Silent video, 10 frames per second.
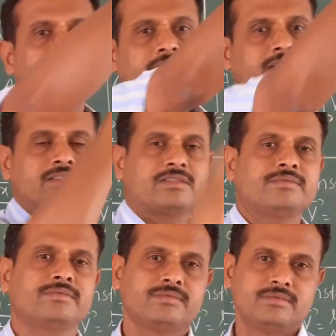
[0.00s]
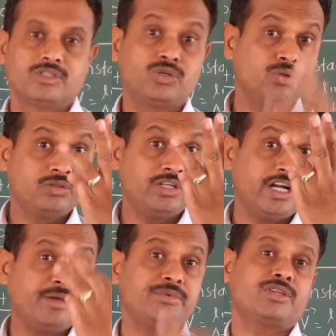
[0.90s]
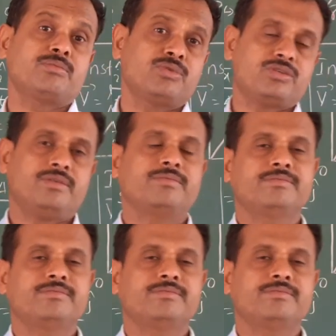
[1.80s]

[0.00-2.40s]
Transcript: like this. 3-dimensional motion.